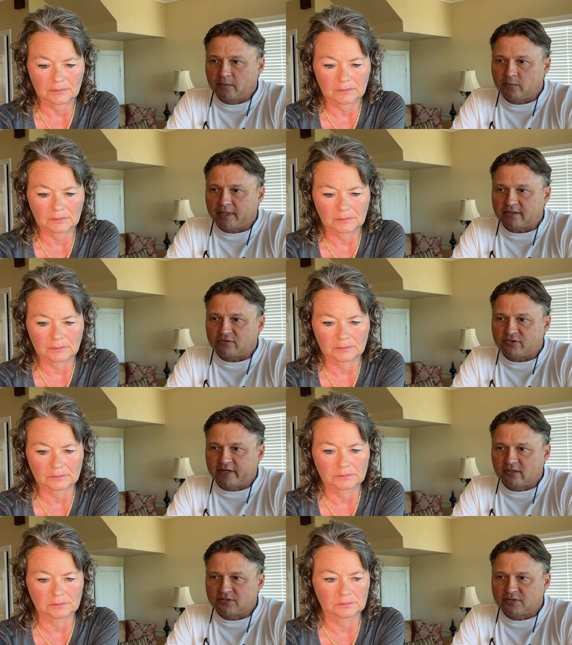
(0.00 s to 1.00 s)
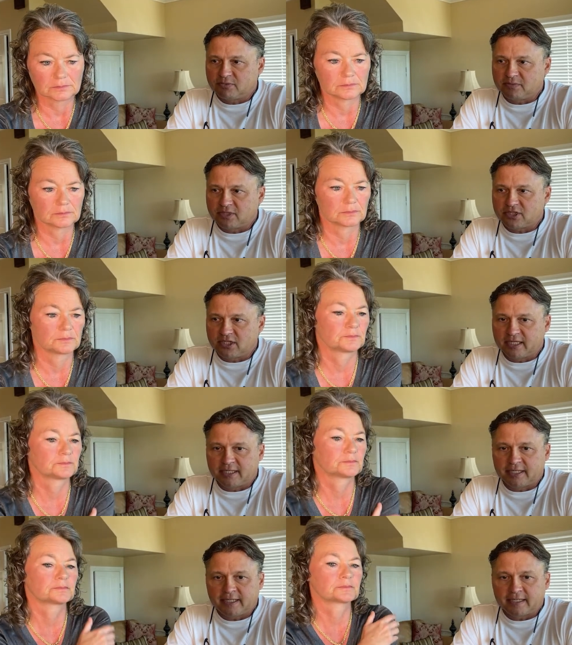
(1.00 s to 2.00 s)
Speaker 1: We got the trailers pretty much
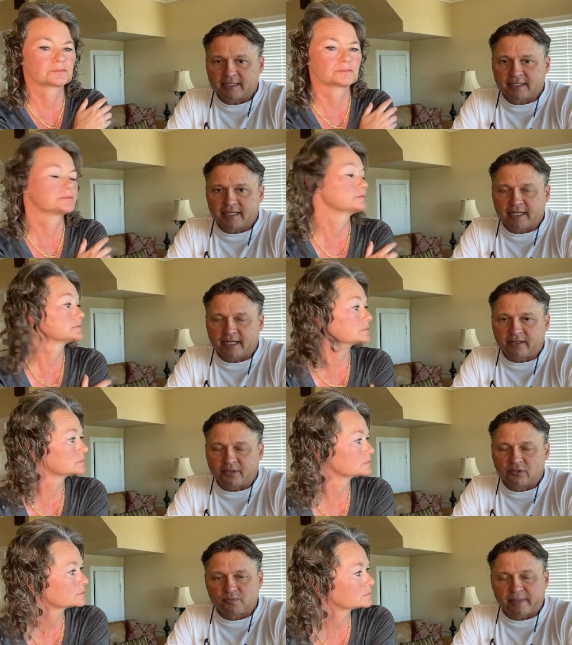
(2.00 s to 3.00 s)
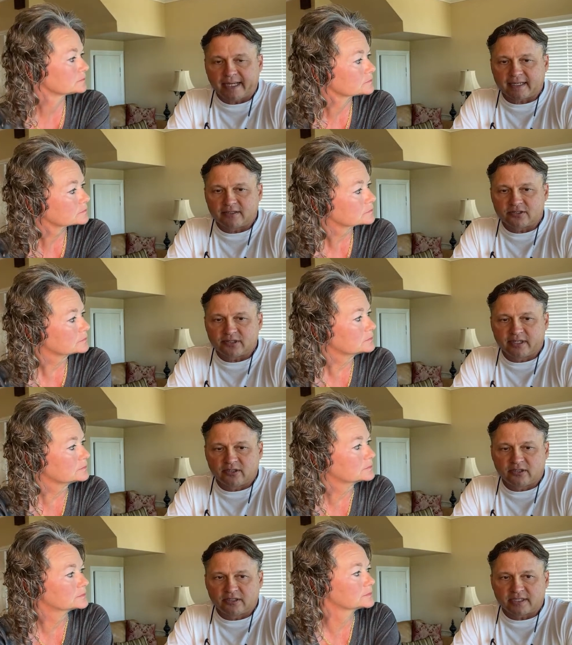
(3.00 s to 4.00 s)
done, and the boat's back on the
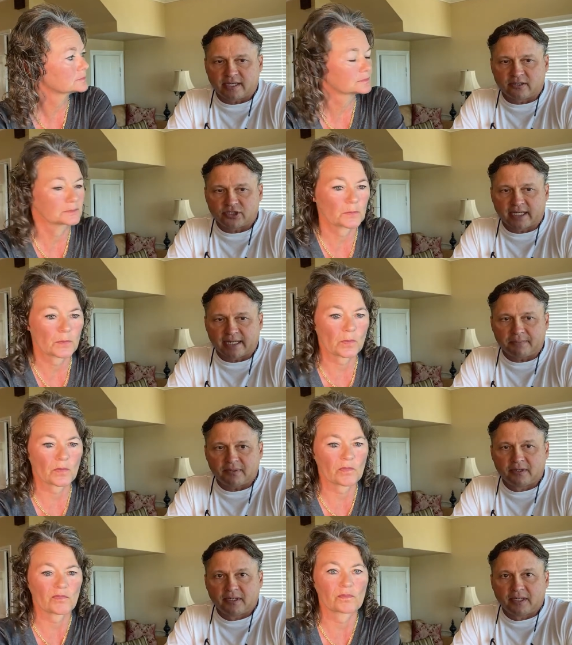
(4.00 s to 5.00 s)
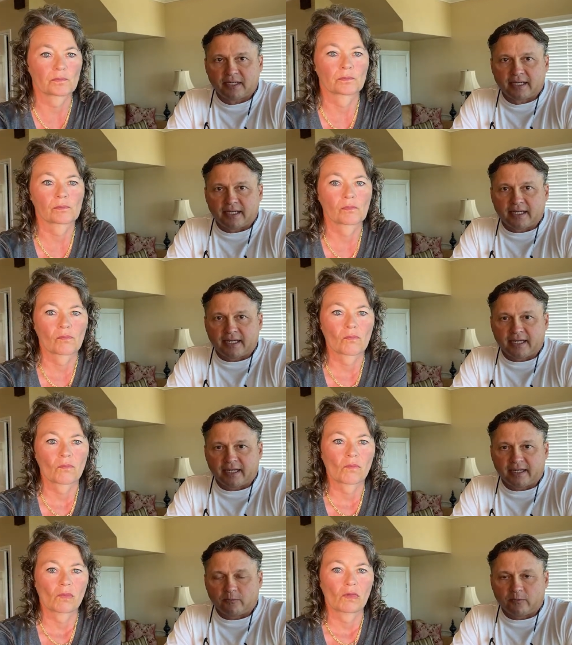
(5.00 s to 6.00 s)
trailer. It's at our shop,
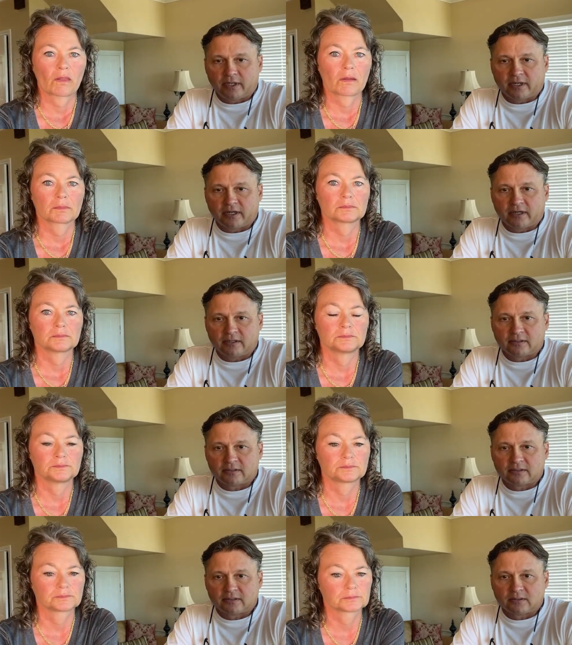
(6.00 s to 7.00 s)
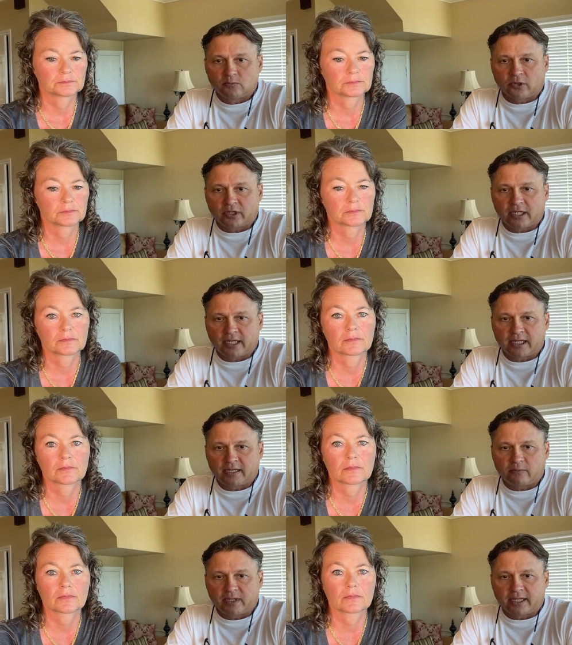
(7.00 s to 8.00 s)
and we are working on
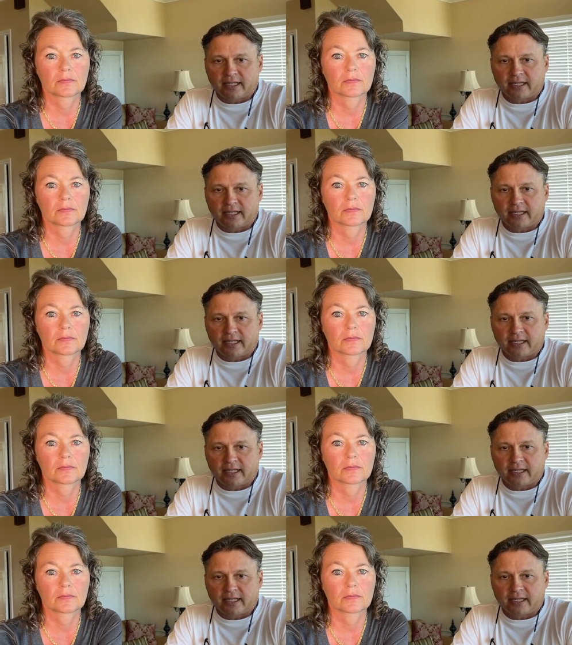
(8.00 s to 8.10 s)
it. We